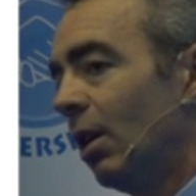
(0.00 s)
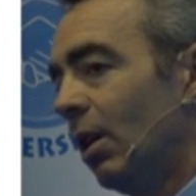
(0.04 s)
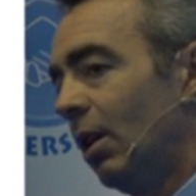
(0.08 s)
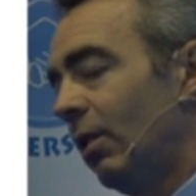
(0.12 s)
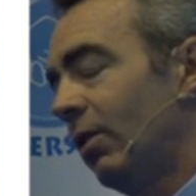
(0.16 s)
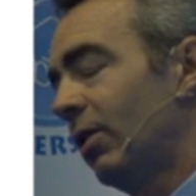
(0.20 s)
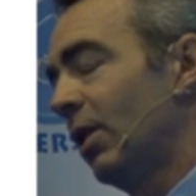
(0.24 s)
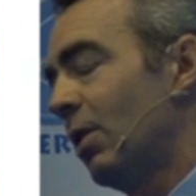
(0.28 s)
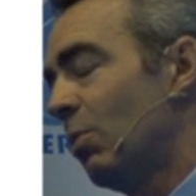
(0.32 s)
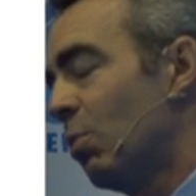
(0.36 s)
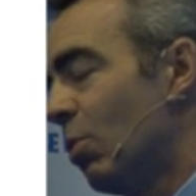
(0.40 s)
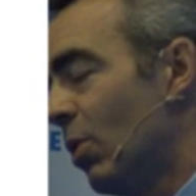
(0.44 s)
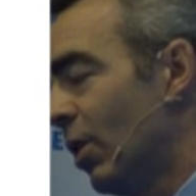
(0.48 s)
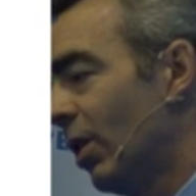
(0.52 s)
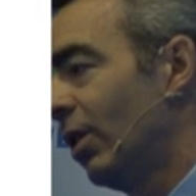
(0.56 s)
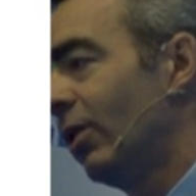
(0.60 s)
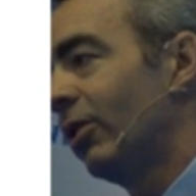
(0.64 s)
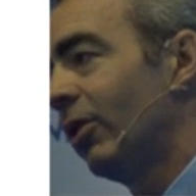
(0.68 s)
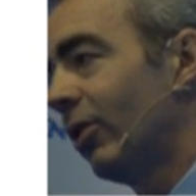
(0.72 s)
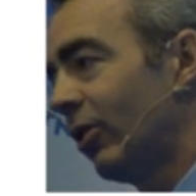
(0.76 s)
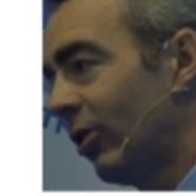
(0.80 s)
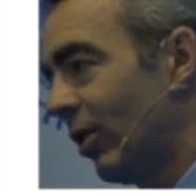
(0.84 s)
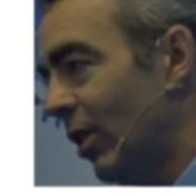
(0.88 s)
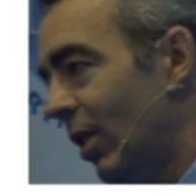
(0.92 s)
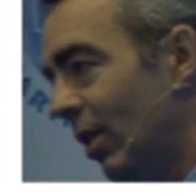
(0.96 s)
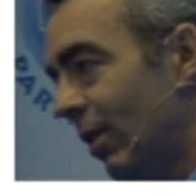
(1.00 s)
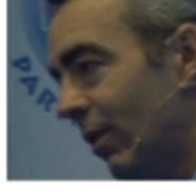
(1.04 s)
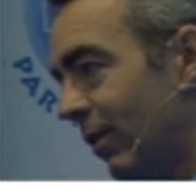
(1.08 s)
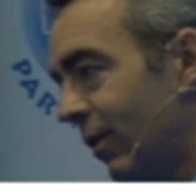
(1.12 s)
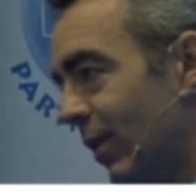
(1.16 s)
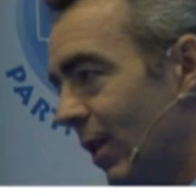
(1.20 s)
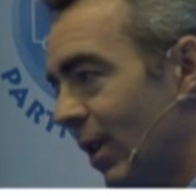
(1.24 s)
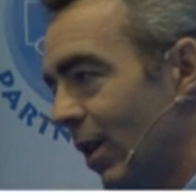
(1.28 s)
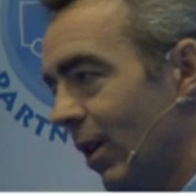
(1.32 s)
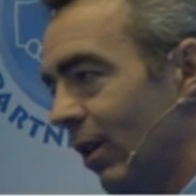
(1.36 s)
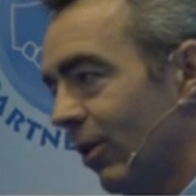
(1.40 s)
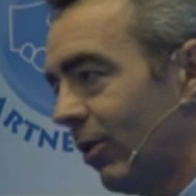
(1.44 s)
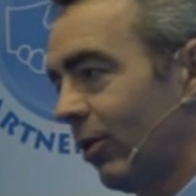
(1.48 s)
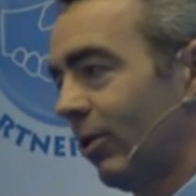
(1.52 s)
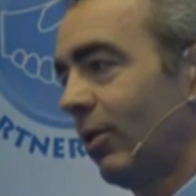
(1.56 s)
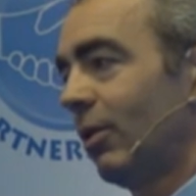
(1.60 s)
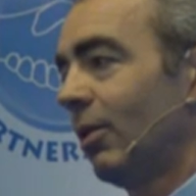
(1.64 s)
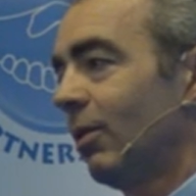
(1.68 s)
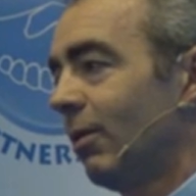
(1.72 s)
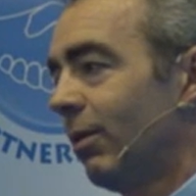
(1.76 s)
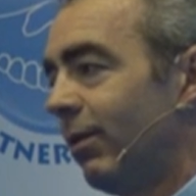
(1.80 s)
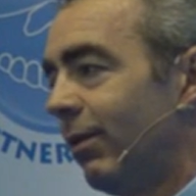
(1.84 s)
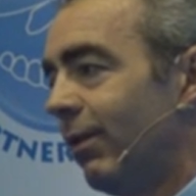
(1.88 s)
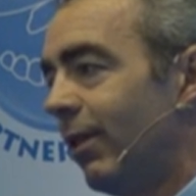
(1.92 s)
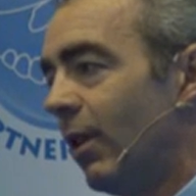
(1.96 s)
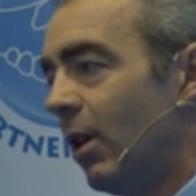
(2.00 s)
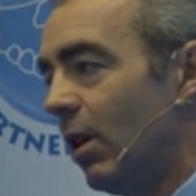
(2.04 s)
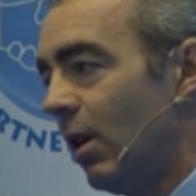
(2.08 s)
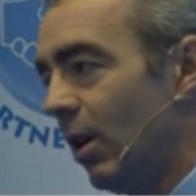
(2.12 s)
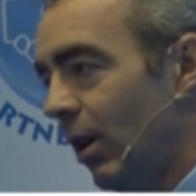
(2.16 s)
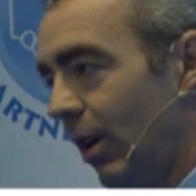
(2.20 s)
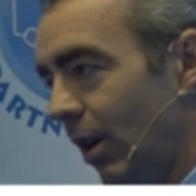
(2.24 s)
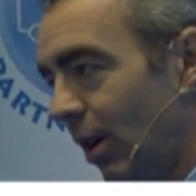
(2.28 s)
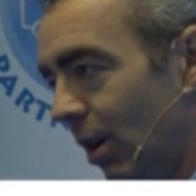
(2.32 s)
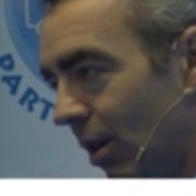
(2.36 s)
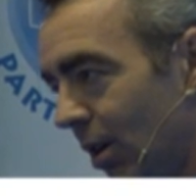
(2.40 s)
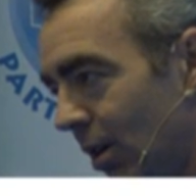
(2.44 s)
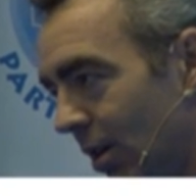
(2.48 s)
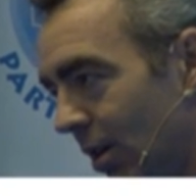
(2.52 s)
If they wanted to send a fax, fine,